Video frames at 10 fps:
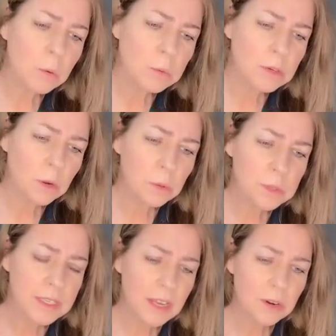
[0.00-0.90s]
Oh
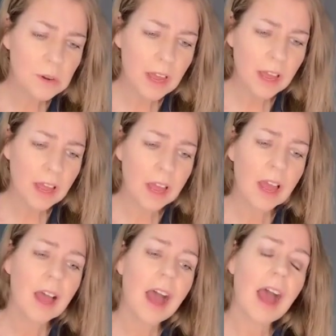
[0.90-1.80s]
no, Sarah.
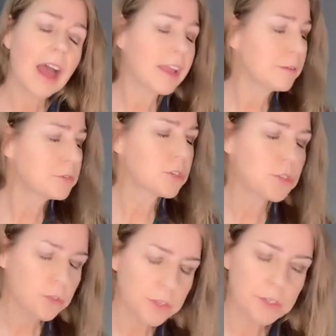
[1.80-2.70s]
I am
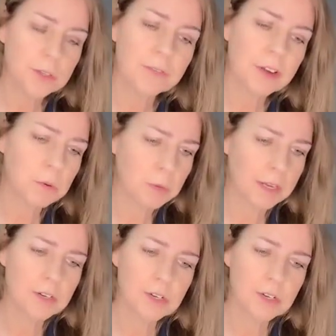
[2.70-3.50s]
sure the tooth fairy will